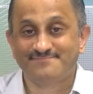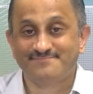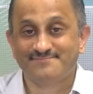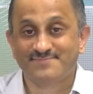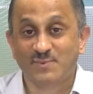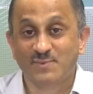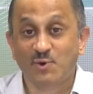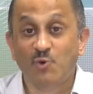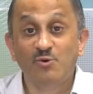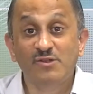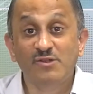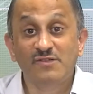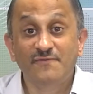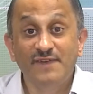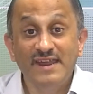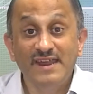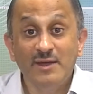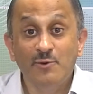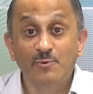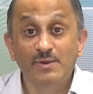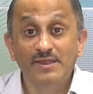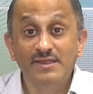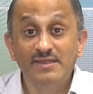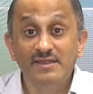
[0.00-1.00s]
whose
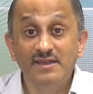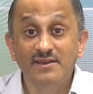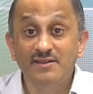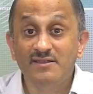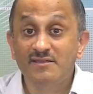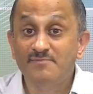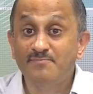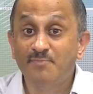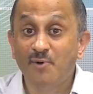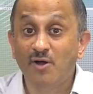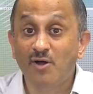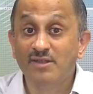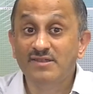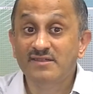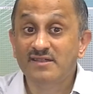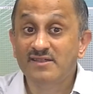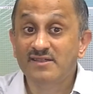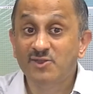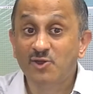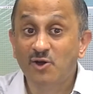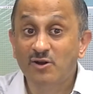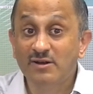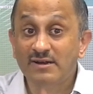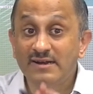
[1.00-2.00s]
frequency response
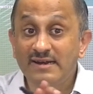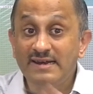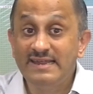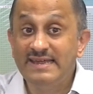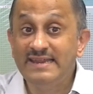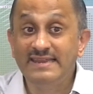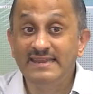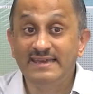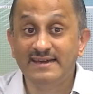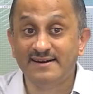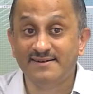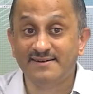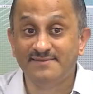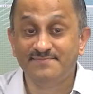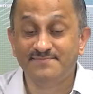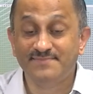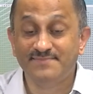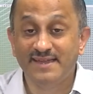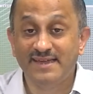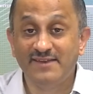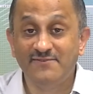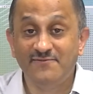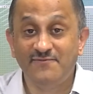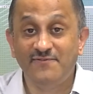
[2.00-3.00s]
is not linear
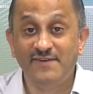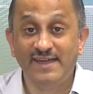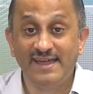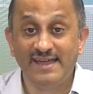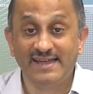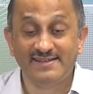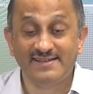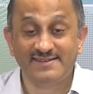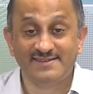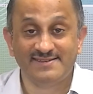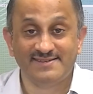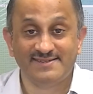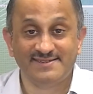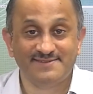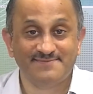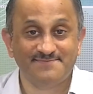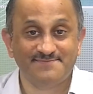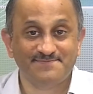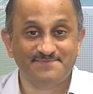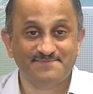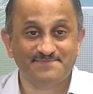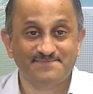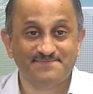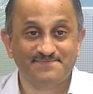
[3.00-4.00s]
in phase,
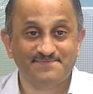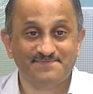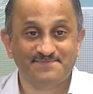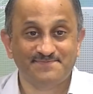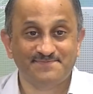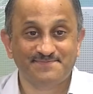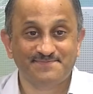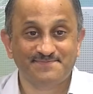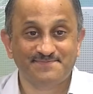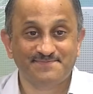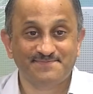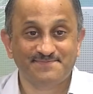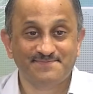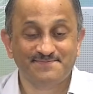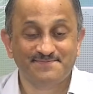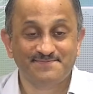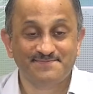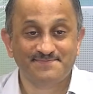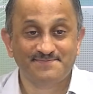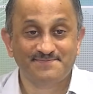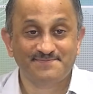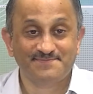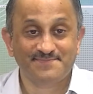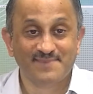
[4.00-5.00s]

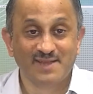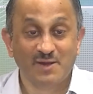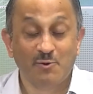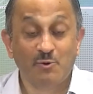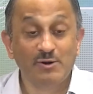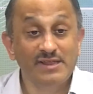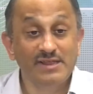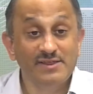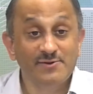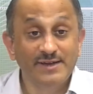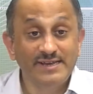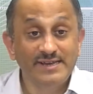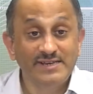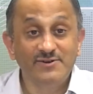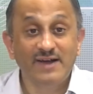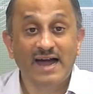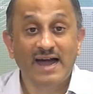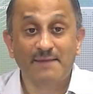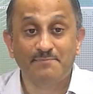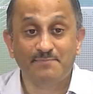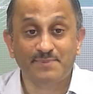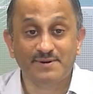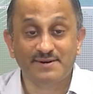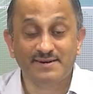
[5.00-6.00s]
what is going to
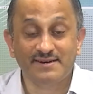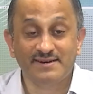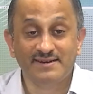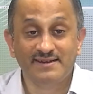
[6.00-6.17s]
happen?